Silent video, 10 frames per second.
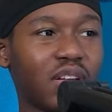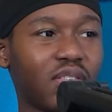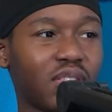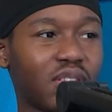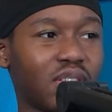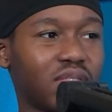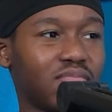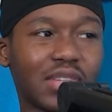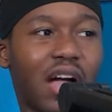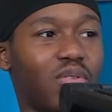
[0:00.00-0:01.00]
there's a
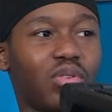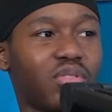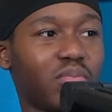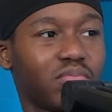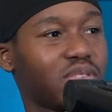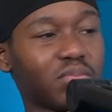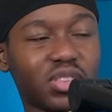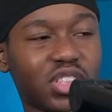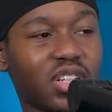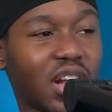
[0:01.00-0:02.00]
I don't know some some
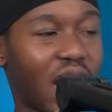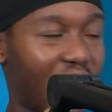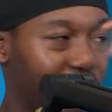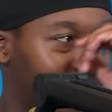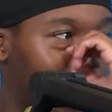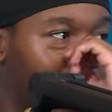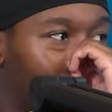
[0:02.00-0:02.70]
shit that happened. Like